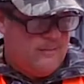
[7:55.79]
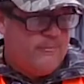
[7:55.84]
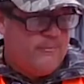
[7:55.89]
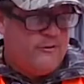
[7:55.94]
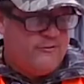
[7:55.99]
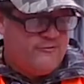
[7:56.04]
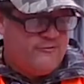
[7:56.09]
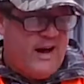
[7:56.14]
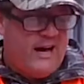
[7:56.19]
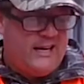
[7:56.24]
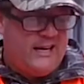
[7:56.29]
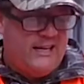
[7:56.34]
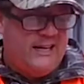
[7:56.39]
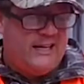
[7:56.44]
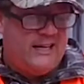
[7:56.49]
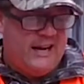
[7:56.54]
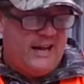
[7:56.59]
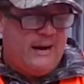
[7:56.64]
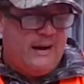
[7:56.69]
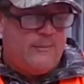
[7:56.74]
But finally he
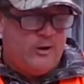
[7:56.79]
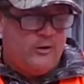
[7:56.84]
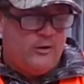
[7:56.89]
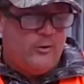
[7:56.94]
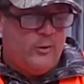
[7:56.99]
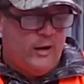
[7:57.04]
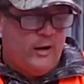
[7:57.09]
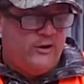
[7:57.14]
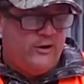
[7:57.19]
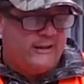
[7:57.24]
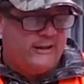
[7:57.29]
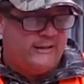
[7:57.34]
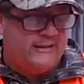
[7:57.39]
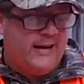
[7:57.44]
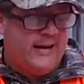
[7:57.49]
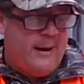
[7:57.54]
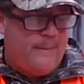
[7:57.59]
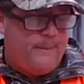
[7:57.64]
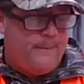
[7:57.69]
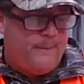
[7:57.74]
climb all the way to the
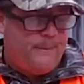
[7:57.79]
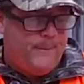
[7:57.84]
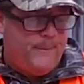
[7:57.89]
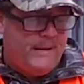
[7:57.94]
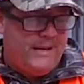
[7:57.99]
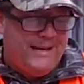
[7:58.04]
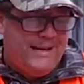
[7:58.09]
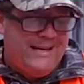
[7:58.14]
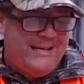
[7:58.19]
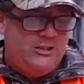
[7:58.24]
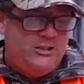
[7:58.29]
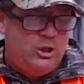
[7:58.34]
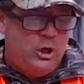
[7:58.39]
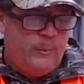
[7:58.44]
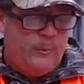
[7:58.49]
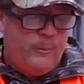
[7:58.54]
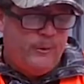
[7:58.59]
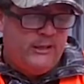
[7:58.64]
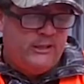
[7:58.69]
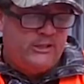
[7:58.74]
top. He
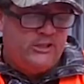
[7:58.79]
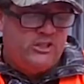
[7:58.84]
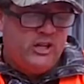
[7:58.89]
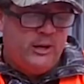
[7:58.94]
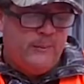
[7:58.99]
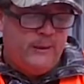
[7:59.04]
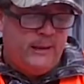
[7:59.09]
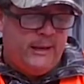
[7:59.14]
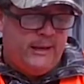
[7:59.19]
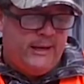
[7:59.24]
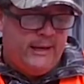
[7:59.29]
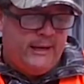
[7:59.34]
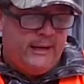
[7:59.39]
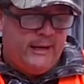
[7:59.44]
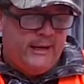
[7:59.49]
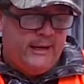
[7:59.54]
jump in the chimney,